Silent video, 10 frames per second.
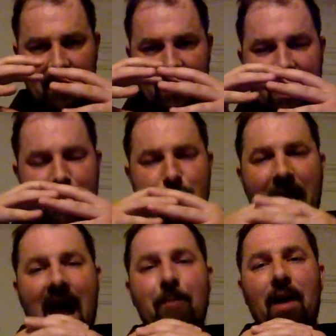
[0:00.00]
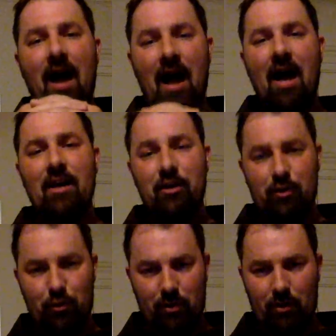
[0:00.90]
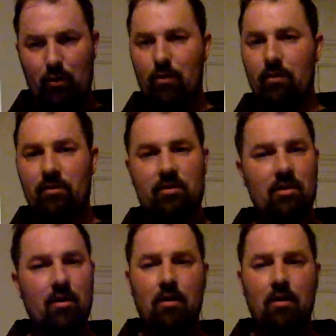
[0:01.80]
can map onto the Lord's.